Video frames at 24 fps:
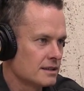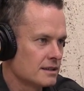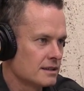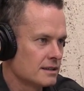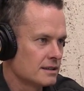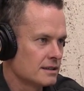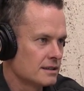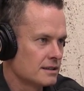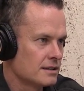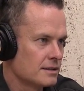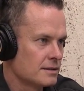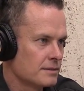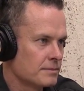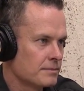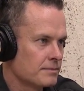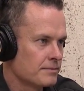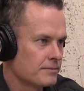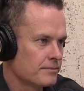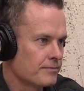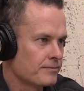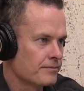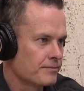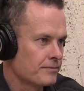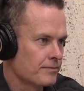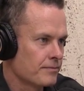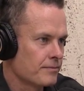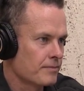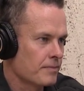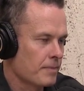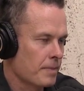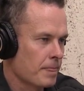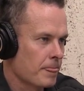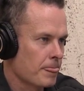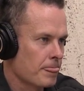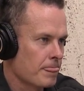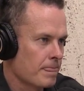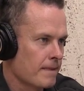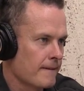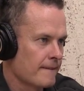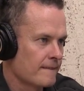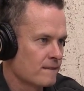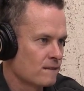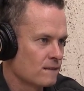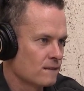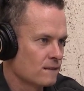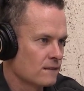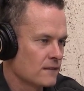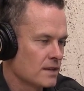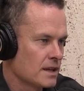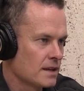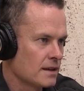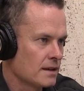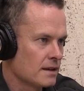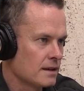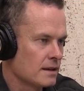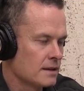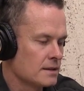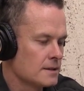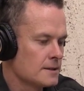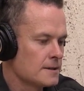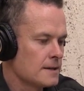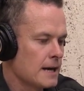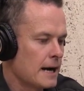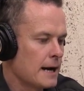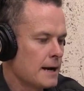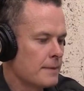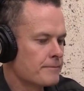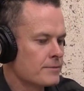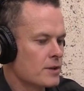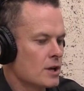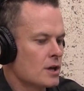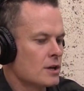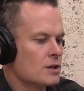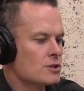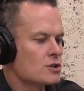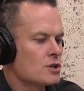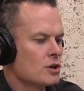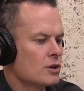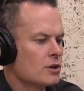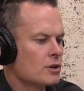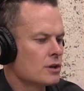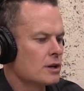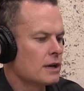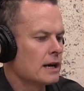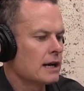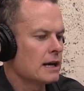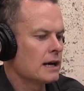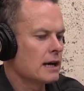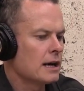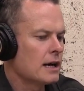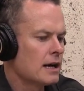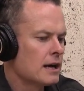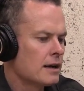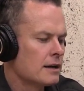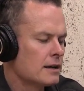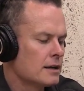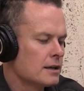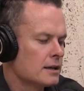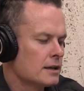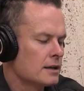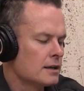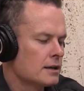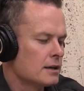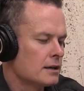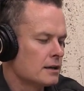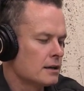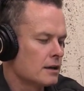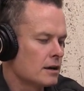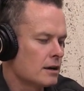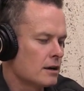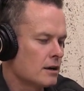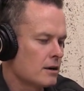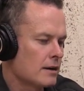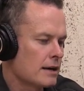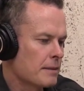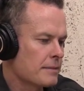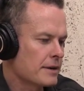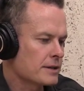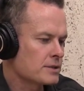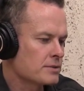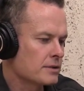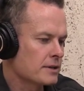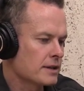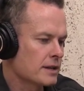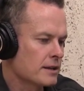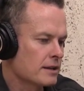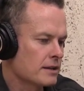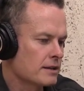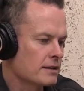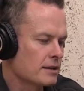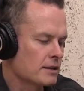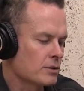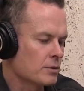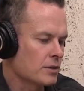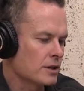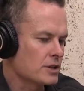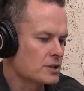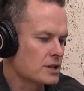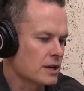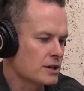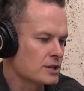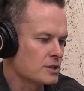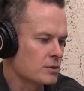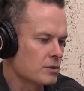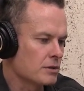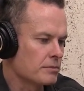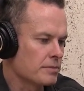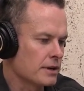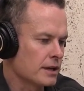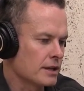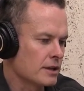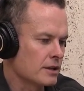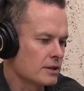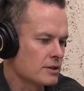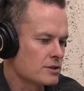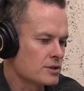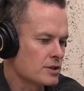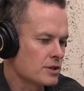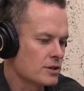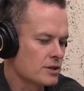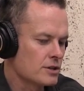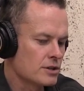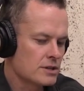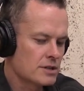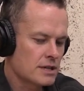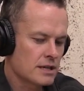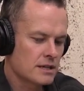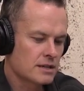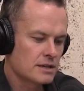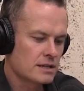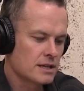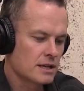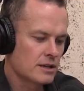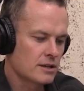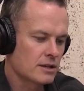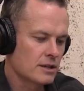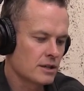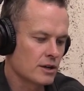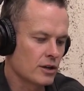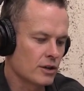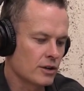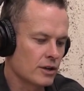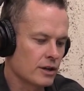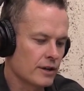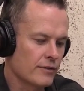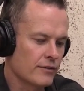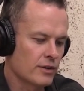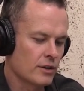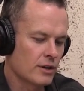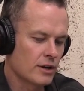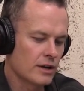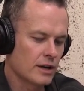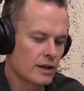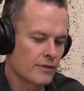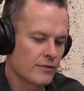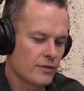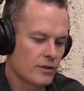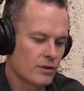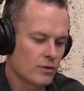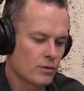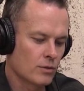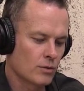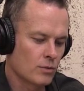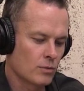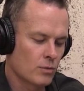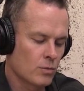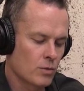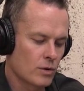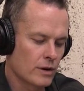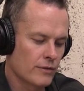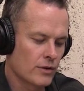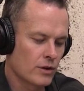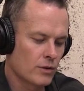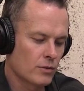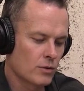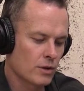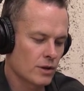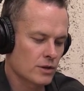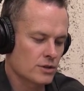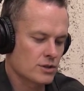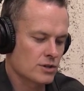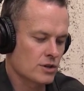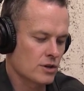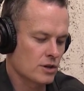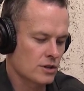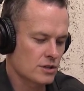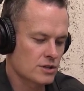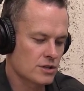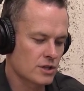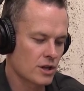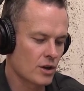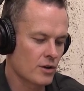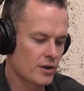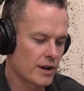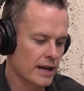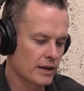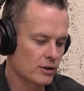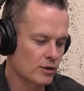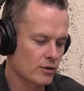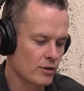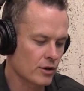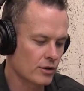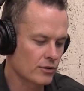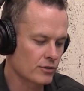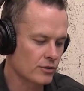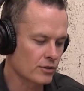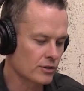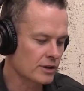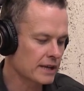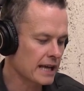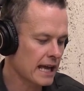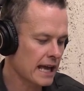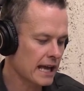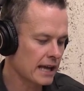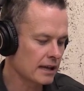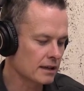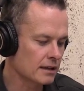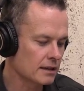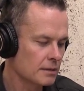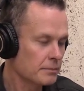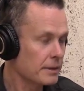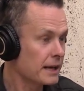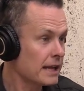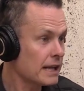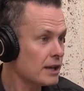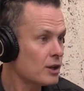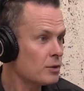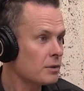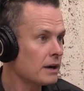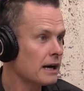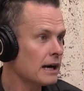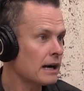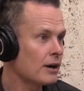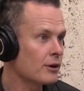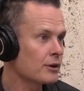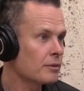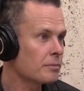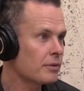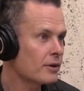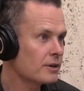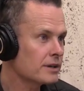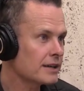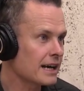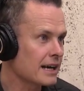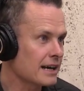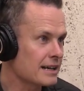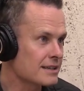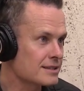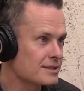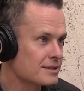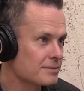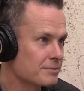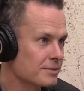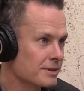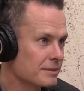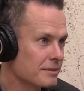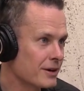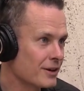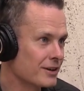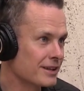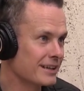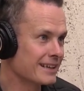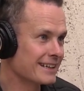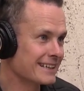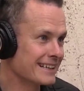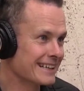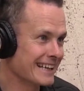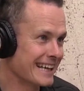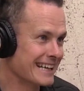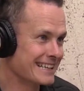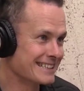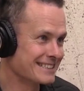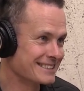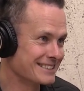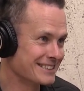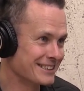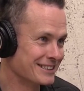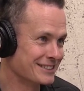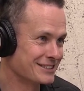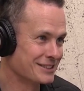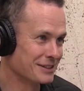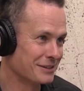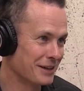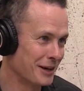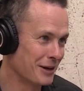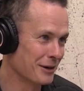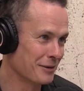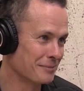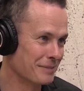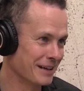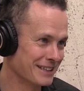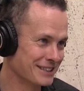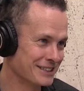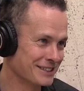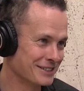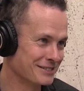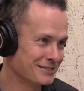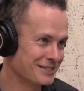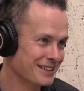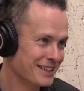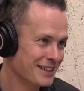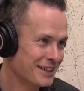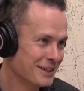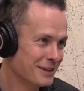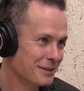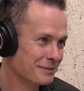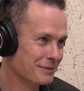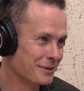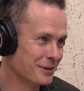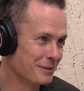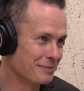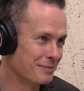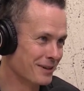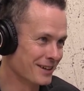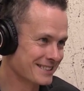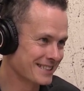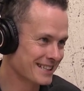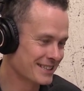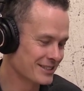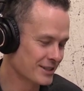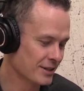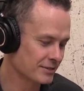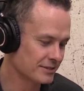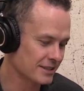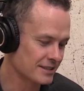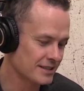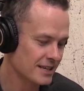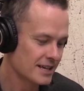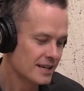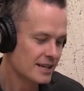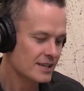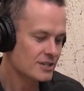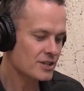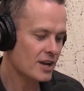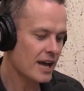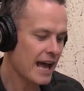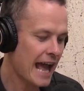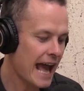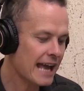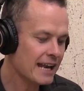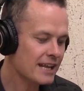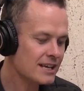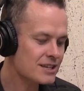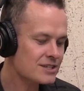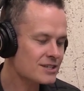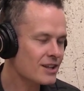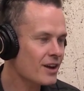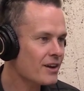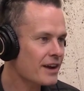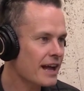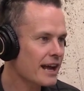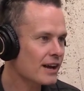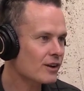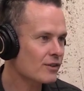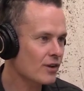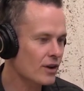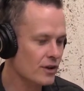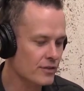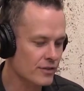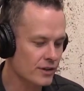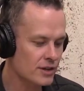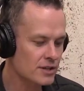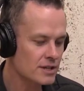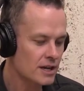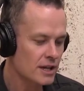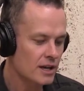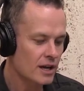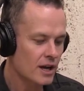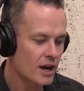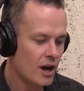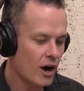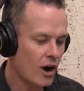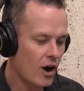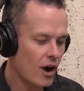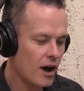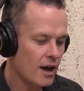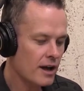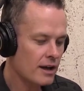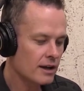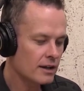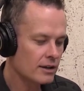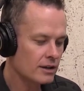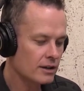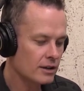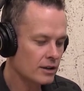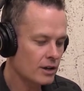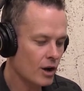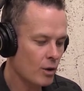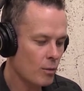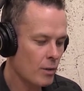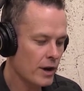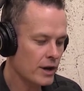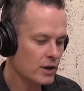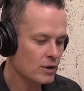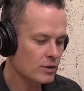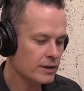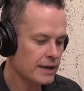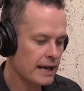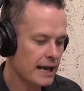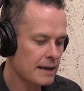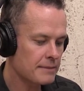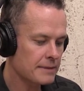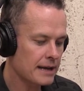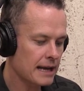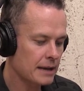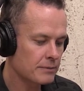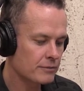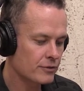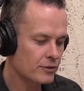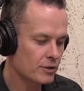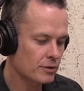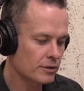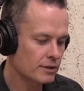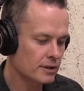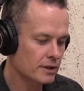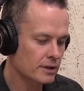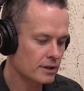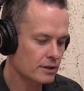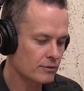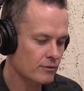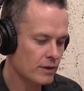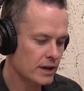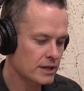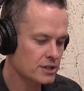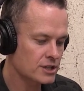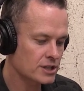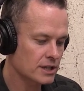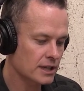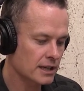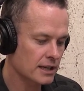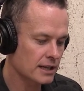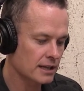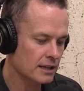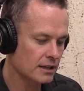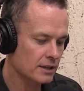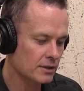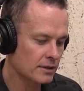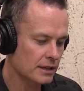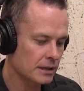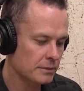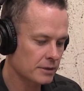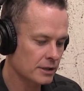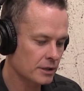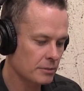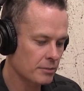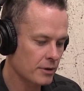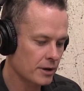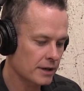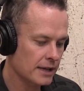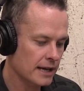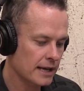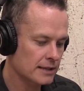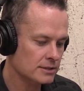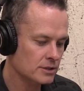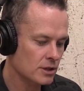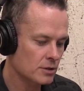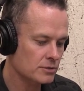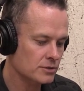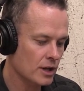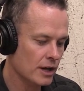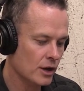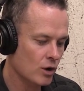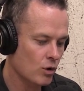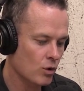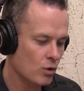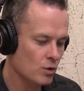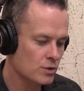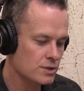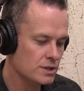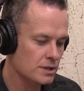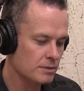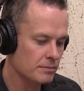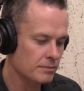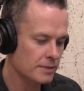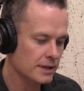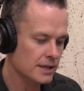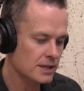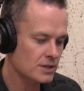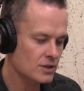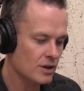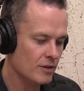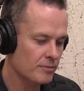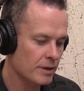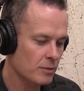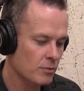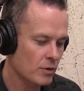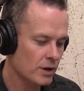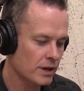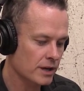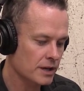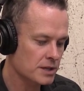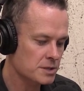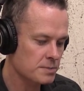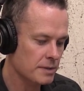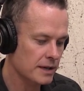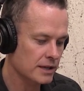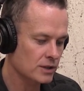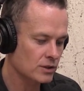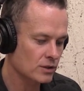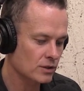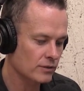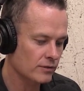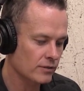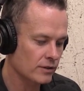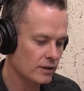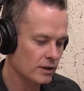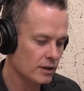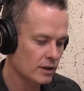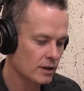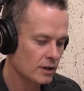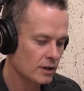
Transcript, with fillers: That would be the very big difference there. Yeah. So I'll come back to another thing I want to challenge you on. But so you said you know, if you want to kind of slow down growth, you can. But here you are on a podcast promoting Kinsta to a whole bunch of WordPress consultants. So how do you slow down growth? Because you know, when your name came through on the run sheet here that you're going to be on the podcast, I was like, awesome, because I've been wanting to speak to you for